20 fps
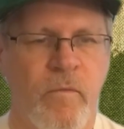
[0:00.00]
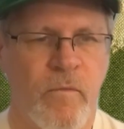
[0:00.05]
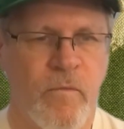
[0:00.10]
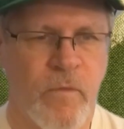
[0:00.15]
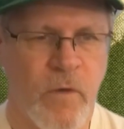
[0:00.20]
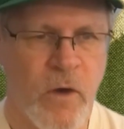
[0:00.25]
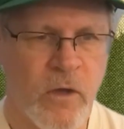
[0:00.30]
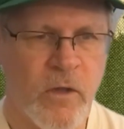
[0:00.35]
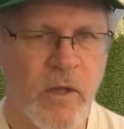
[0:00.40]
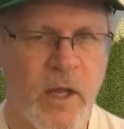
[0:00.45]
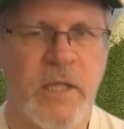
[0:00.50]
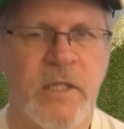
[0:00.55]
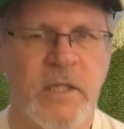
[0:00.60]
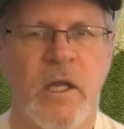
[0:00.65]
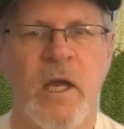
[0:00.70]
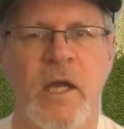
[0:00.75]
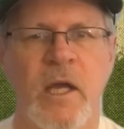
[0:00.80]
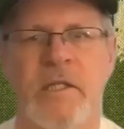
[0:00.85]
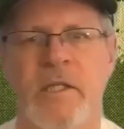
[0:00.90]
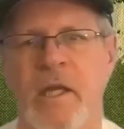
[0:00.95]
Fall
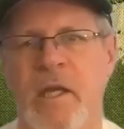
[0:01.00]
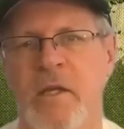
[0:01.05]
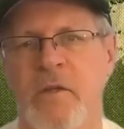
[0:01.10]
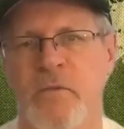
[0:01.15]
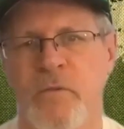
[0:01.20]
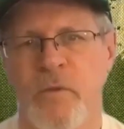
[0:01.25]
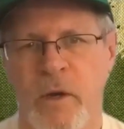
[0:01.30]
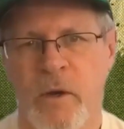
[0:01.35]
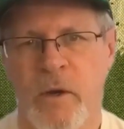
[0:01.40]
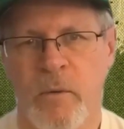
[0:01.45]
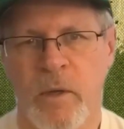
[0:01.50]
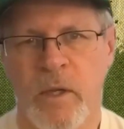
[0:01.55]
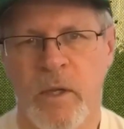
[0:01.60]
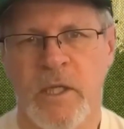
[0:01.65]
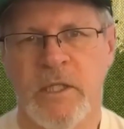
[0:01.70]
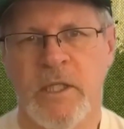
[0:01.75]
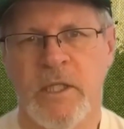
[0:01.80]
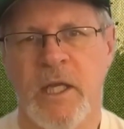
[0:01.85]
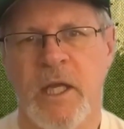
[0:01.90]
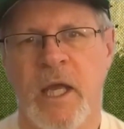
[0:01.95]
Classic, I say, is a very
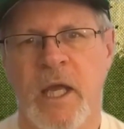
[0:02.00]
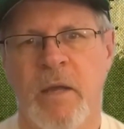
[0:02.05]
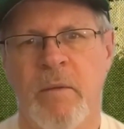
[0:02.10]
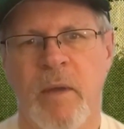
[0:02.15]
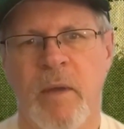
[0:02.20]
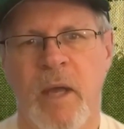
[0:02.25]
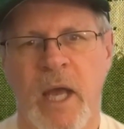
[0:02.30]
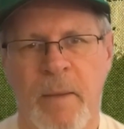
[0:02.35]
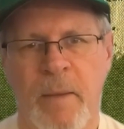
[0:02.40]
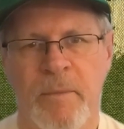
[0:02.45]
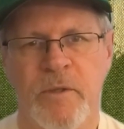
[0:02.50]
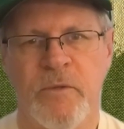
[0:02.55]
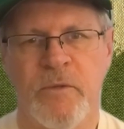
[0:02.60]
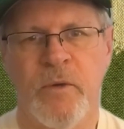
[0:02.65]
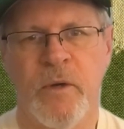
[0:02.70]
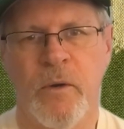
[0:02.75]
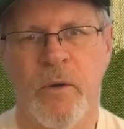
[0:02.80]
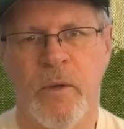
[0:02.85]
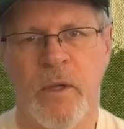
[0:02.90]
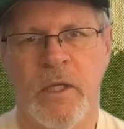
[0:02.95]
realistic game. Apba is
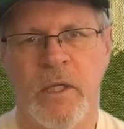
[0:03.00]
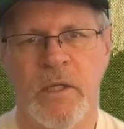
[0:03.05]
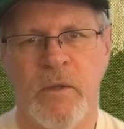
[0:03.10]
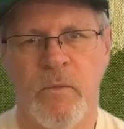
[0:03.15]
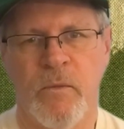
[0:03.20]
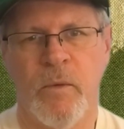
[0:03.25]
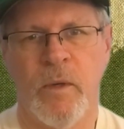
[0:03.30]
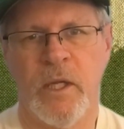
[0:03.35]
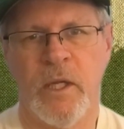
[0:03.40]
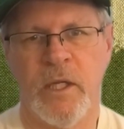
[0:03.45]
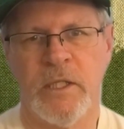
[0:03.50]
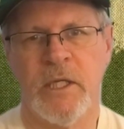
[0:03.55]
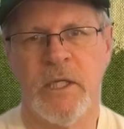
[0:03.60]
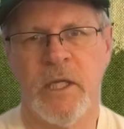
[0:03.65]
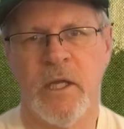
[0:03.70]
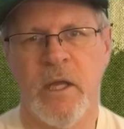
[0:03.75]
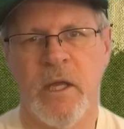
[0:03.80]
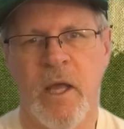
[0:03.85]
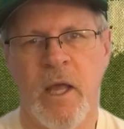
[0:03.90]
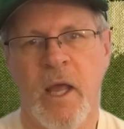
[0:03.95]
very
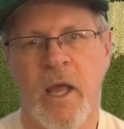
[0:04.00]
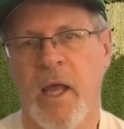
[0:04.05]
realistic.